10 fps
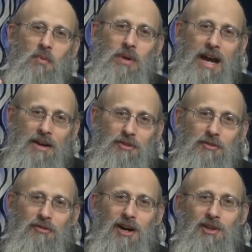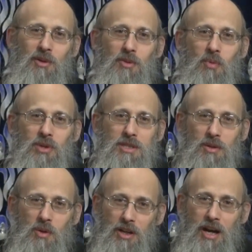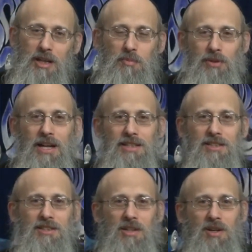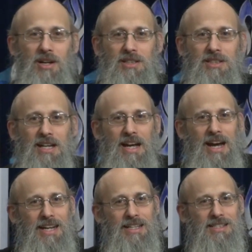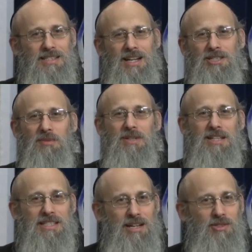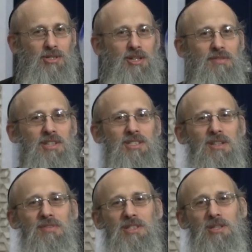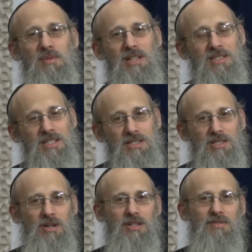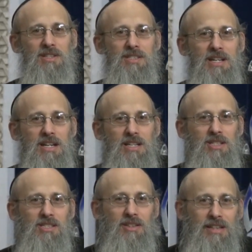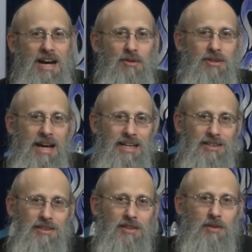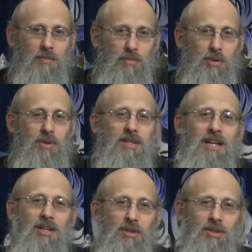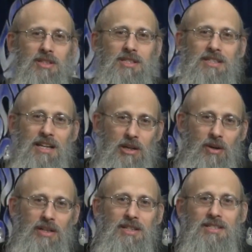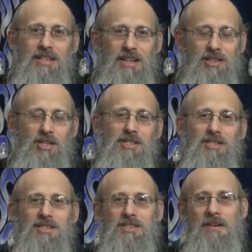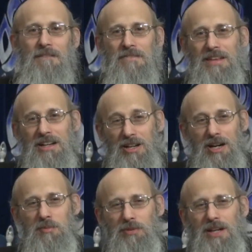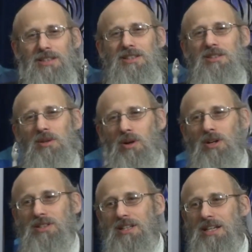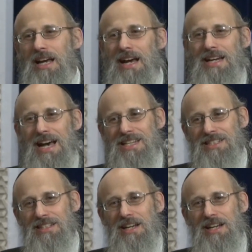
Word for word: we have to follow what God planted in our heart. And it's not something that's outside of ourselves, it's something that's inside of us. Just allow that beauty, that goodness, that kindness, and that justice that God planted in your heart as an